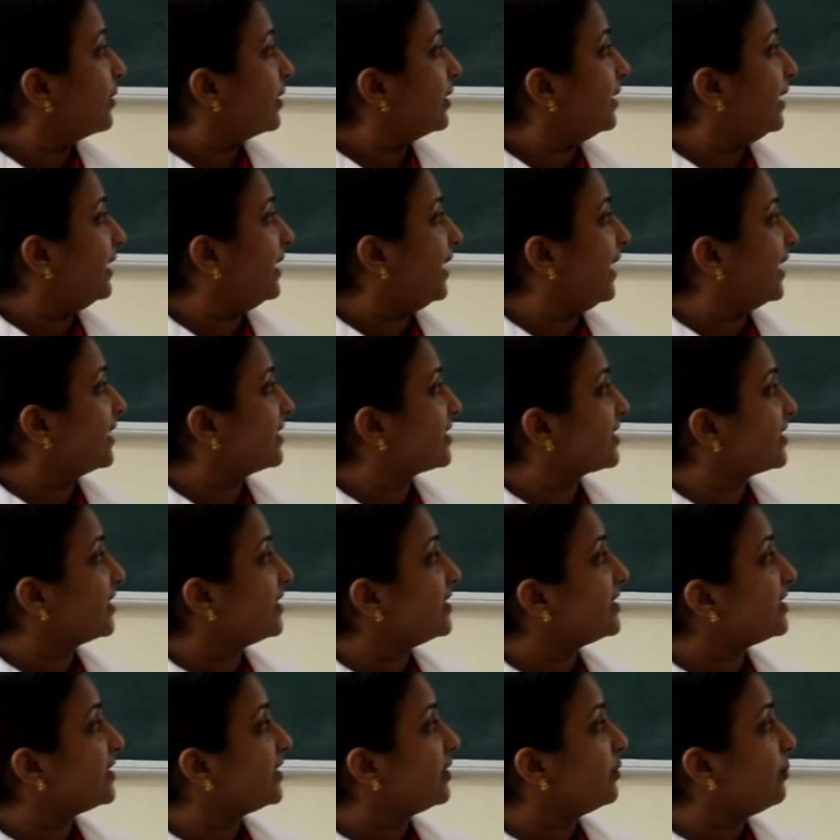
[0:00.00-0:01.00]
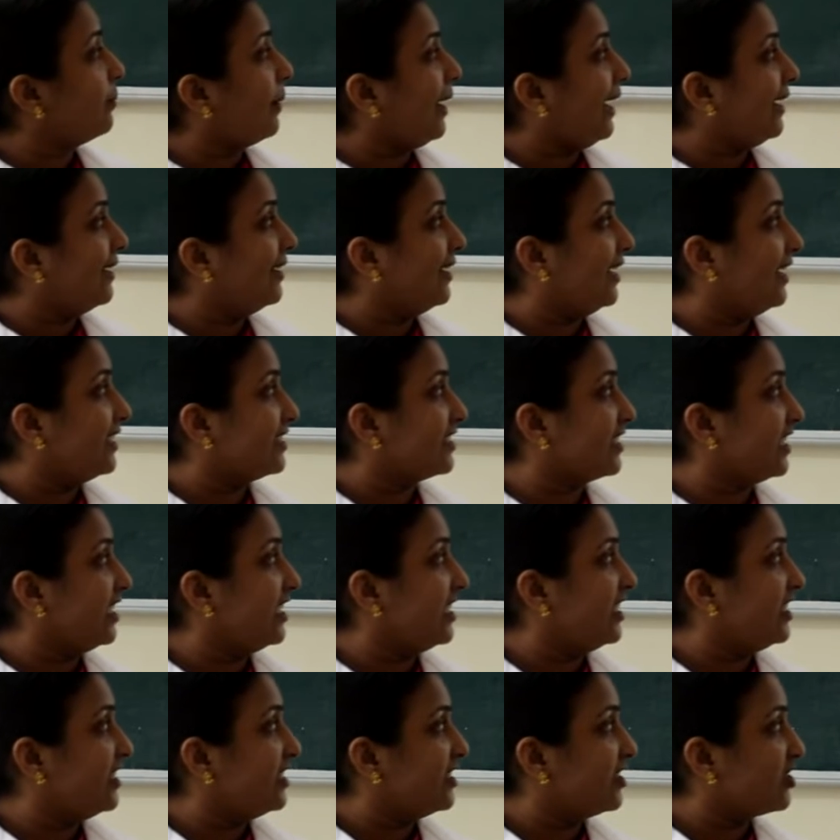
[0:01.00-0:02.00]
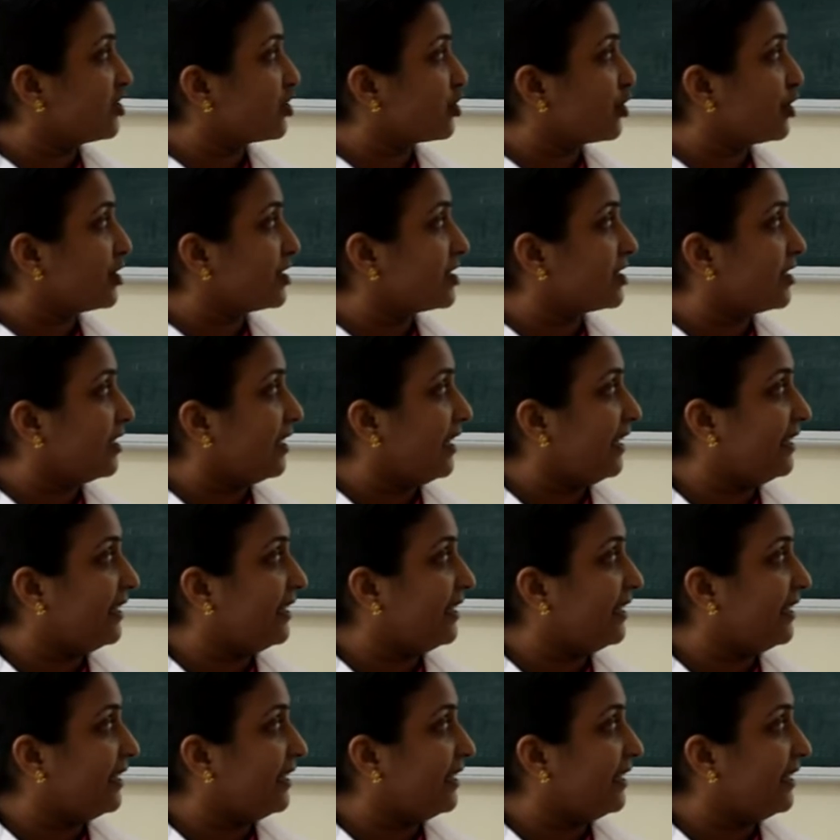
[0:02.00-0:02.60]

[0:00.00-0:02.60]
Then extensive bilateral interstitial